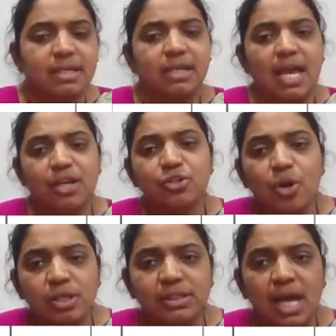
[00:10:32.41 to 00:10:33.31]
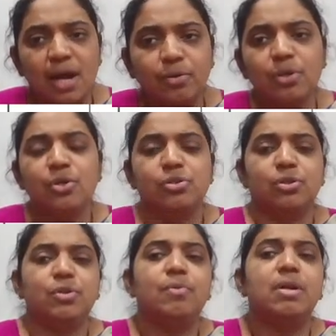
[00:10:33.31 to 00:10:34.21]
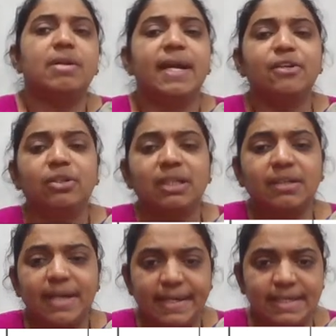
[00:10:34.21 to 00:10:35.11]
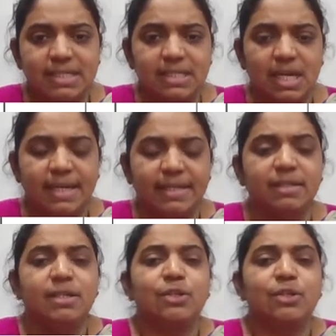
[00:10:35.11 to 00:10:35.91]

Cash goes out. So you will write on the credit side,